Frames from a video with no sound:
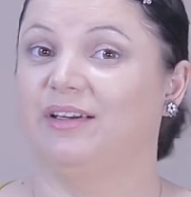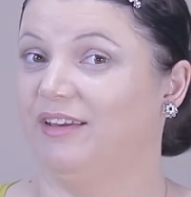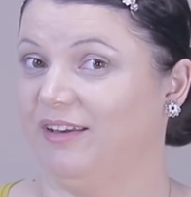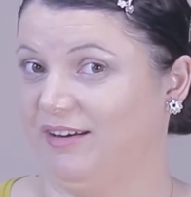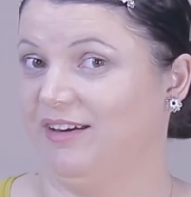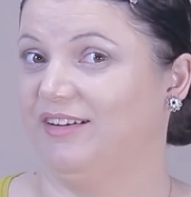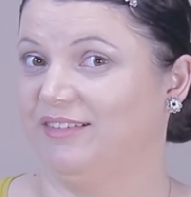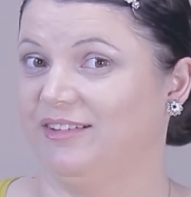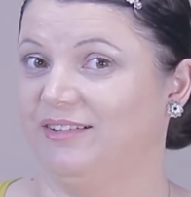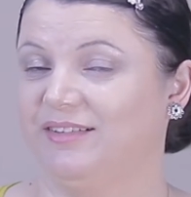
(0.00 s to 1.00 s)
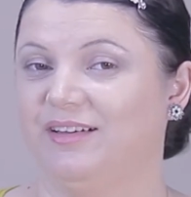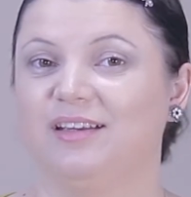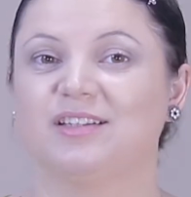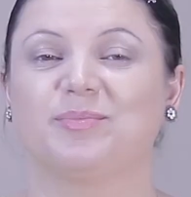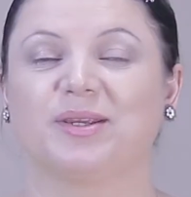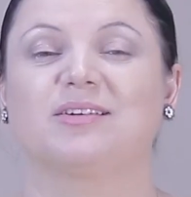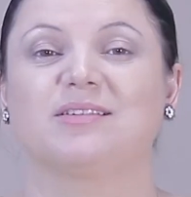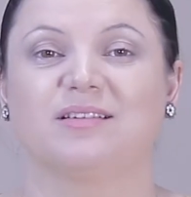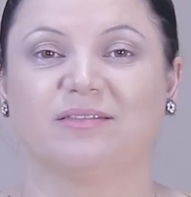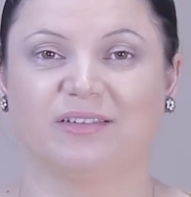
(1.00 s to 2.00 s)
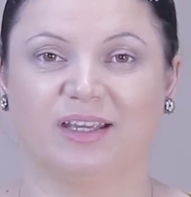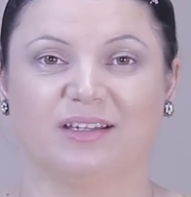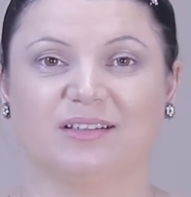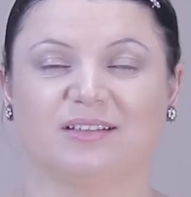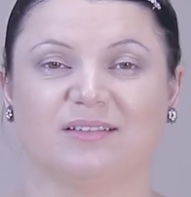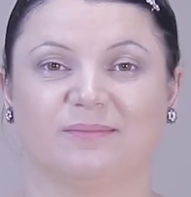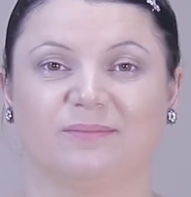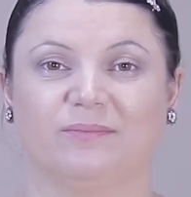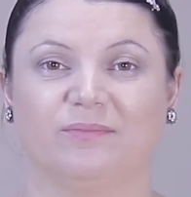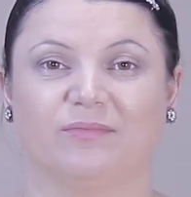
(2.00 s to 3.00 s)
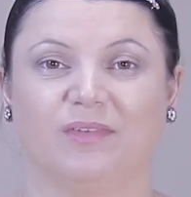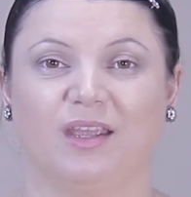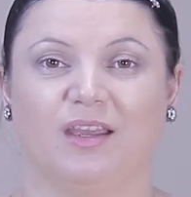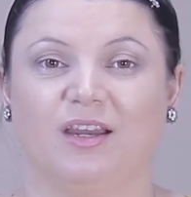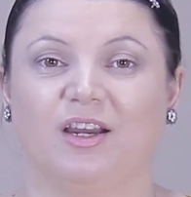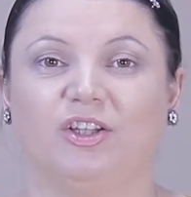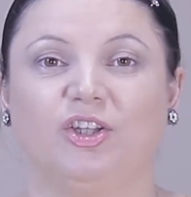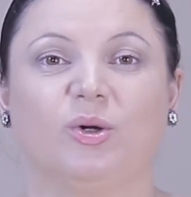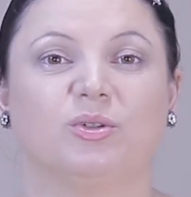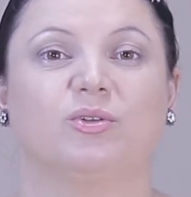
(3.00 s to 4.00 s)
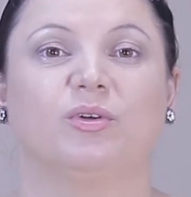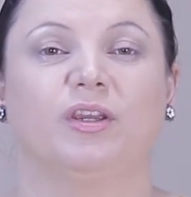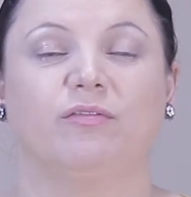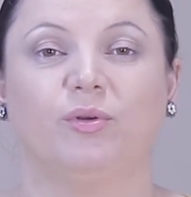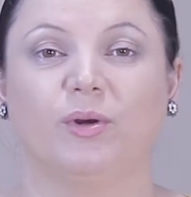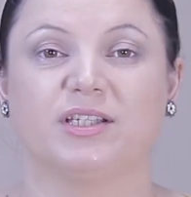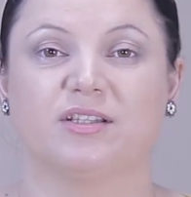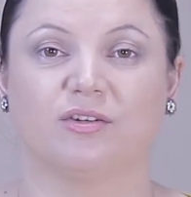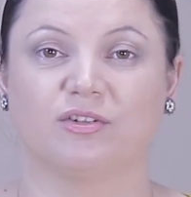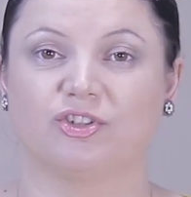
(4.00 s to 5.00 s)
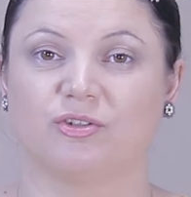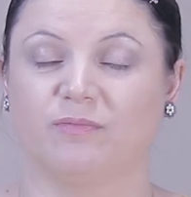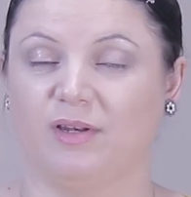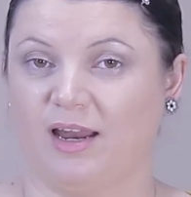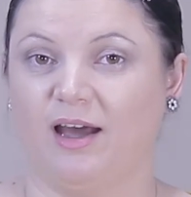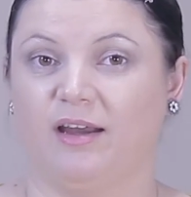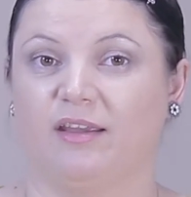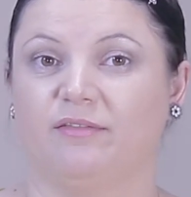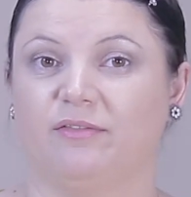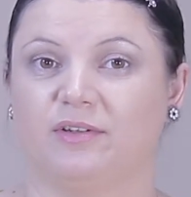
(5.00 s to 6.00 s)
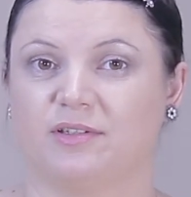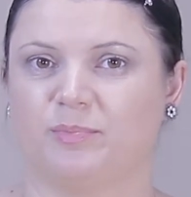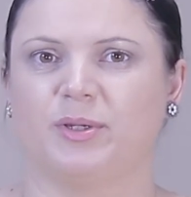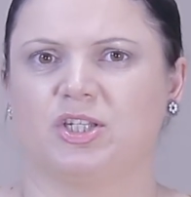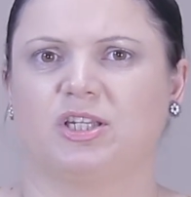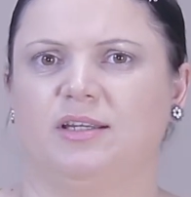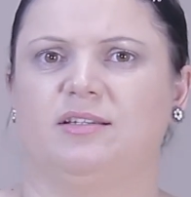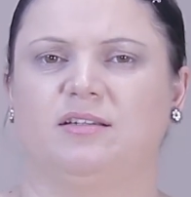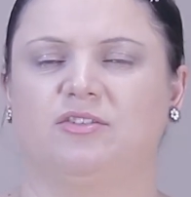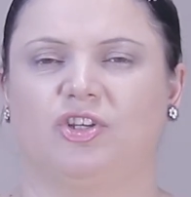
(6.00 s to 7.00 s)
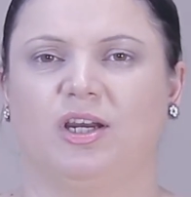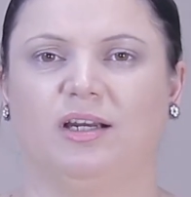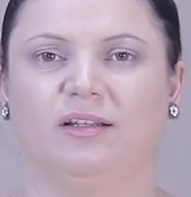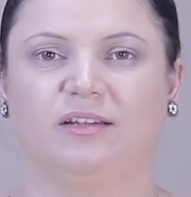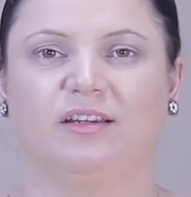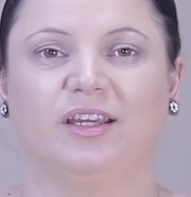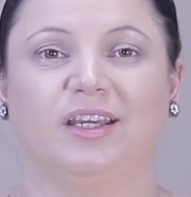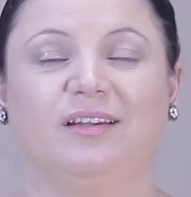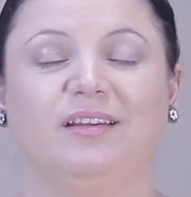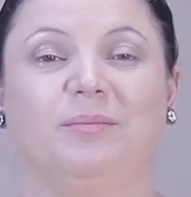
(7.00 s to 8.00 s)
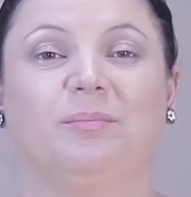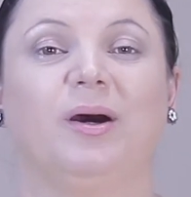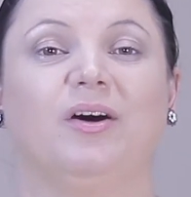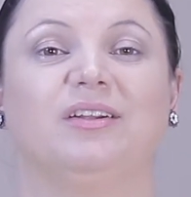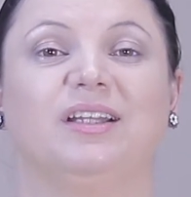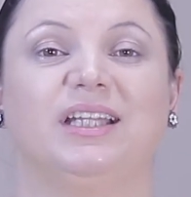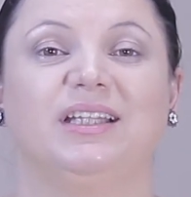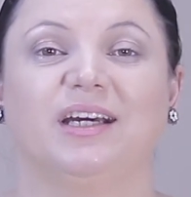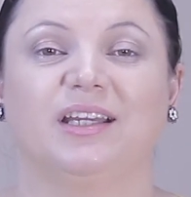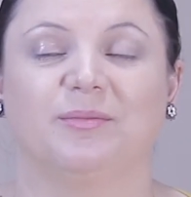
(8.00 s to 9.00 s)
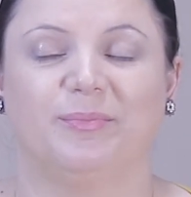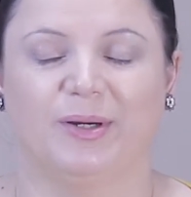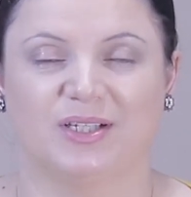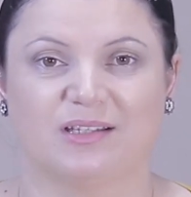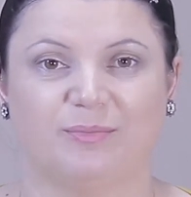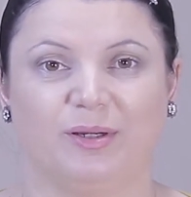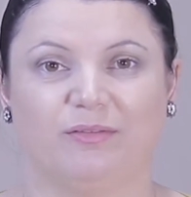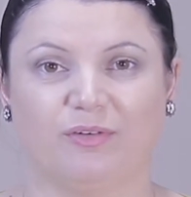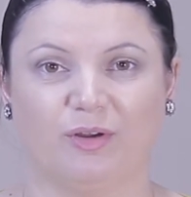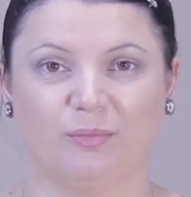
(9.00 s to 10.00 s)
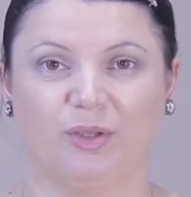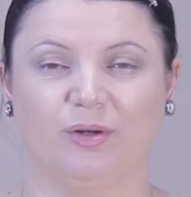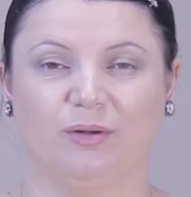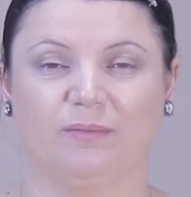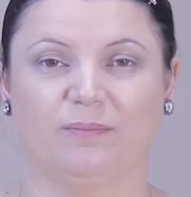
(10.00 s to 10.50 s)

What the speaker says: yet, it's because of this. Those who influenced your life, especially as a child, demanded the impossible from you.